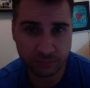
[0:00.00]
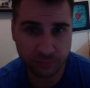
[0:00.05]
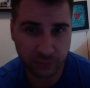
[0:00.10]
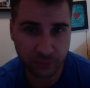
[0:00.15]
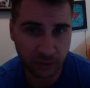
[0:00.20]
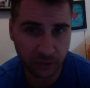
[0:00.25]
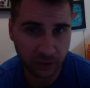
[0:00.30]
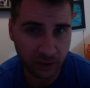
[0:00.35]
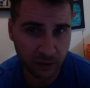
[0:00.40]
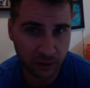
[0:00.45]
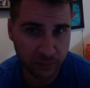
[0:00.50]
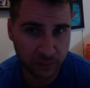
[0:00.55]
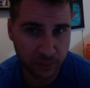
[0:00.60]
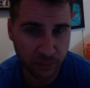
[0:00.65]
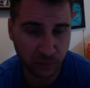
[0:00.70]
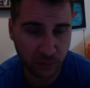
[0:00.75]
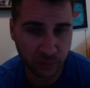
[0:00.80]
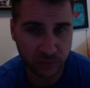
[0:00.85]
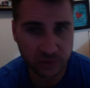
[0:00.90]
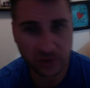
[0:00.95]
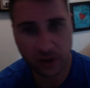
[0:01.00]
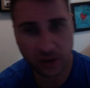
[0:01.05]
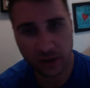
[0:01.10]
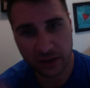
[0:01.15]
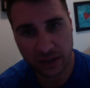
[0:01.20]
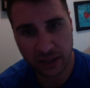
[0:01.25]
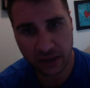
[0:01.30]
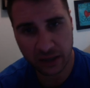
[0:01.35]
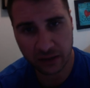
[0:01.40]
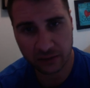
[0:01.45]
lot of people were
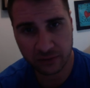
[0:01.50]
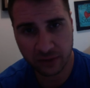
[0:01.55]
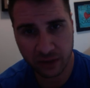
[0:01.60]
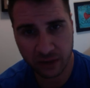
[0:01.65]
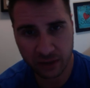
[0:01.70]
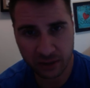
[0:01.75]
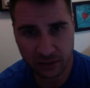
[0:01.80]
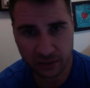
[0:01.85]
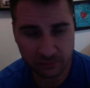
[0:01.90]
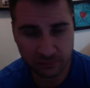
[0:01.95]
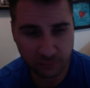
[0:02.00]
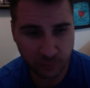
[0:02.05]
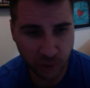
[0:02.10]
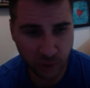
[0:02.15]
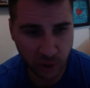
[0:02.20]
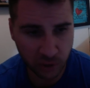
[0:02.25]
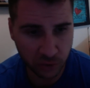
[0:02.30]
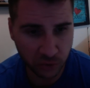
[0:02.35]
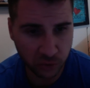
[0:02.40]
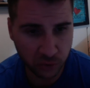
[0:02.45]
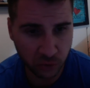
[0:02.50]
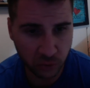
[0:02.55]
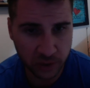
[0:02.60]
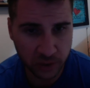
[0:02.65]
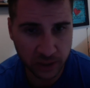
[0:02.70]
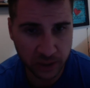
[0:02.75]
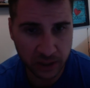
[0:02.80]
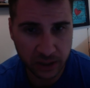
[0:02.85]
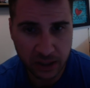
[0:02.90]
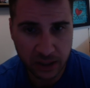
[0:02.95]
talking, I'll talk in part
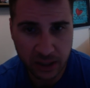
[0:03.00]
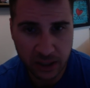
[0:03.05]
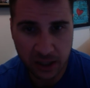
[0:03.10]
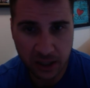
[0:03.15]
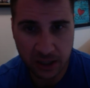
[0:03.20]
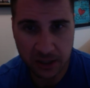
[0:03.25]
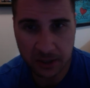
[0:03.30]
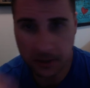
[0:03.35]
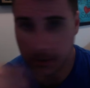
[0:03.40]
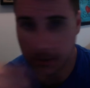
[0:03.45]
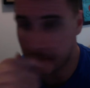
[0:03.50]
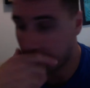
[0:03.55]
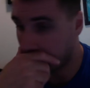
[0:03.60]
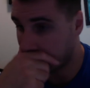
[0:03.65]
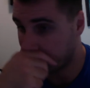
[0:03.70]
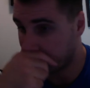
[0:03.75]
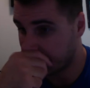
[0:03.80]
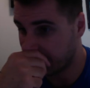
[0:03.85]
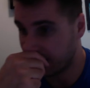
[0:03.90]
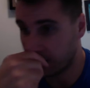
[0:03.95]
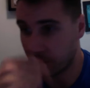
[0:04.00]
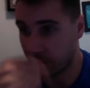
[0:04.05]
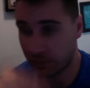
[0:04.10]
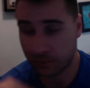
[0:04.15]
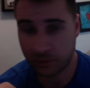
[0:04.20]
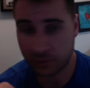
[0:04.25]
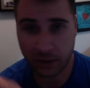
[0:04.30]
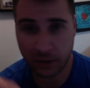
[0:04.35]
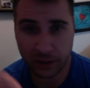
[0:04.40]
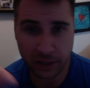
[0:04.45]
3, but they were
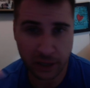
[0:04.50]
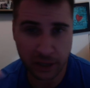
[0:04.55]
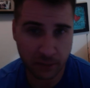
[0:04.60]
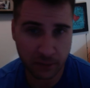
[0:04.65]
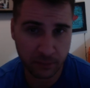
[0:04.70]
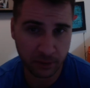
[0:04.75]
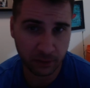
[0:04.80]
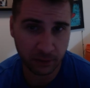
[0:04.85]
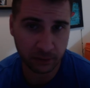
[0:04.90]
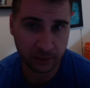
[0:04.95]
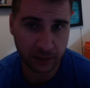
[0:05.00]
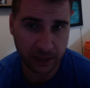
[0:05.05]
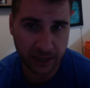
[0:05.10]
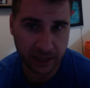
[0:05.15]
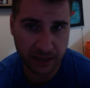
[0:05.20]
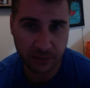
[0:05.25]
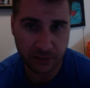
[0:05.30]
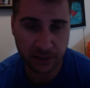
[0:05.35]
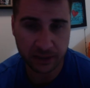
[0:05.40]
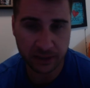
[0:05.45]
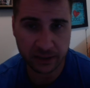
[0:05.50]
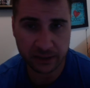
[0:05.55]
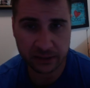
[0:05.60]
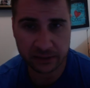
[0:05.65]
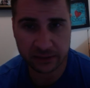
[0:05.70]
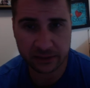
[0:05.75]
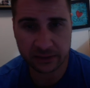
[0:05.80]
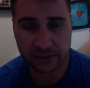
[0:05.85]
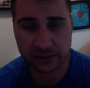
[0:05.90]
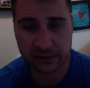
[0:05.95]
talking about
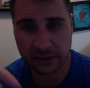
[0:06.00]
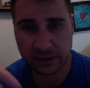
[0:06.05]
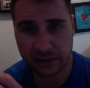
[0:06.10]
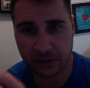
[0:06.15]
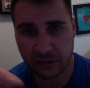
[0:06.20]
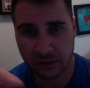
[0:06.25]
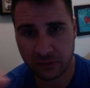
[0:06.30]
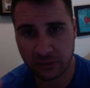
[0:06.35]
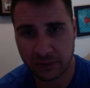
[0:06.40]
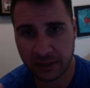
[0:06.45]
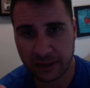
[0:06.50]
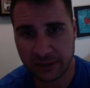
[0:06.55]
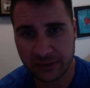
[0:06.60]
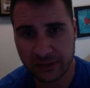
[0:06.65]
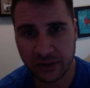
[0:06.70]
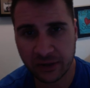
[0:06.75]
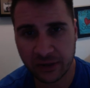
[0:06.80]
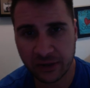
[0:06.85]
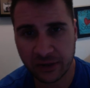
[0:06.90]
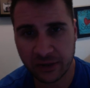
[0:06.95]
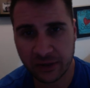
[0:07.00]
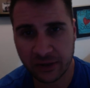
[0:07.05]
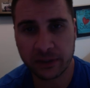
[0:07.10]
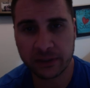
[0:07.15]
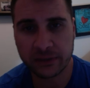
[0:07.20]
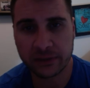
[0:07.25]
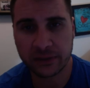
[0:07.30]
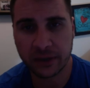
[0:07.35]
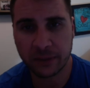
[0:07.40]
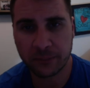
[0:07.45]
enemas and all that stuff.
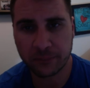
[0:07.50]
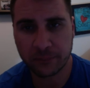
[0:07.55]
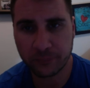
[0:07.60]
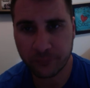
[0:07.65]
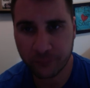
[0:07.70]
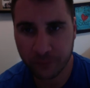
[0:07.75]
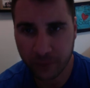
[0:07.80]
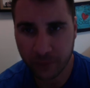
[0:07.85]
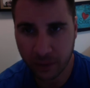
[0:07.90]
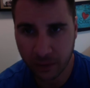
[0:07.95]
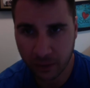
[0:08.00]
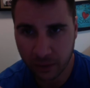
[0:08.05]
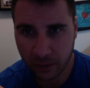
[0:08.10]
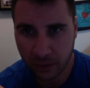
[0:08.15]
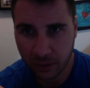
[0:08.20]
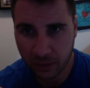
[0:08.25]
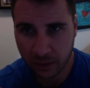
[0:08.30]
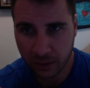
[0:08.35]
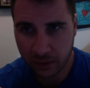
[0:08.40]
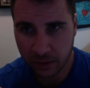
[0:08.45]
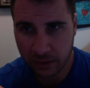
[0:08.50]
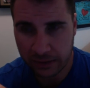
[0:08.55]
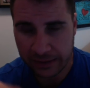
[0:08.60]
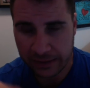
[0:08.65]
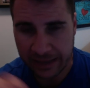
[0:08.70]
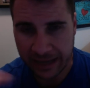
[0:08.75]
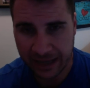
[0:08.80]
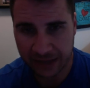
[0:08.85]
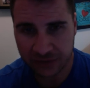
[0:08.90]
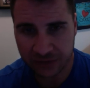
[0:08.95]
But
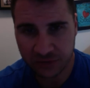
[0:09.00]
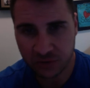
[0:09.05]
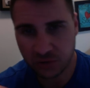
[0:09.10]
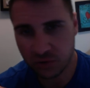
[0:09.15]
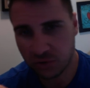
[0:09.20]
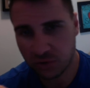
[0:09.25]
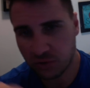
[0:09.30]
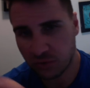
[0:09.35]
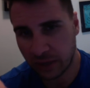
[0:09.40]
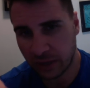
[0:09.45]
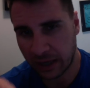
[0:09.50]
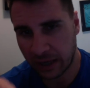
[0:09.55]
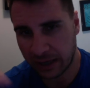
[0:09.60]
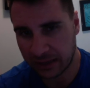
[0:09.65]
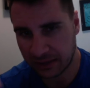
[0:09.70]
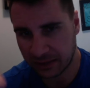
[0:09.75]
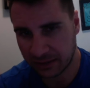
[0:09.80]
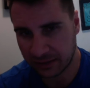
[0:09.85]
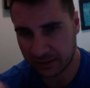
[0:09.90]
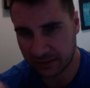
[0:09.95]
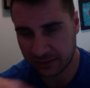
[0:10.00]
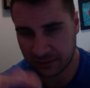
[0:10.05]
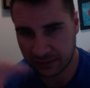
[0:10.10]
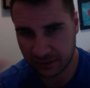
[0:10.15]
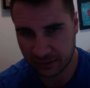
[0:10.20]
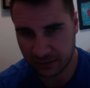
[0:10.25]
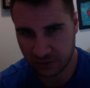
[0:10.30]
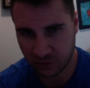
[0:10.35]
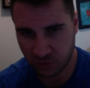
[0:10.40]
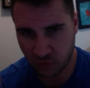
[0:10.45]
that too has
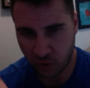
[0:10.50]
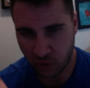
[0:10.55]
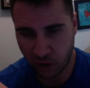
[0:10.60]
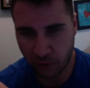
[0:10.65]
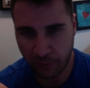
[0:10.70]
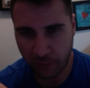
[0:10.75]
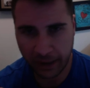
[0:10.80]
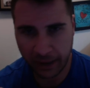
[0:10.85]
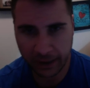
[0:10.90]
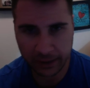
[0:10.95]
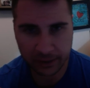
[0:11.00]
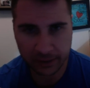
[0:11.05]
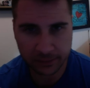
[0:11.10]
his drawback.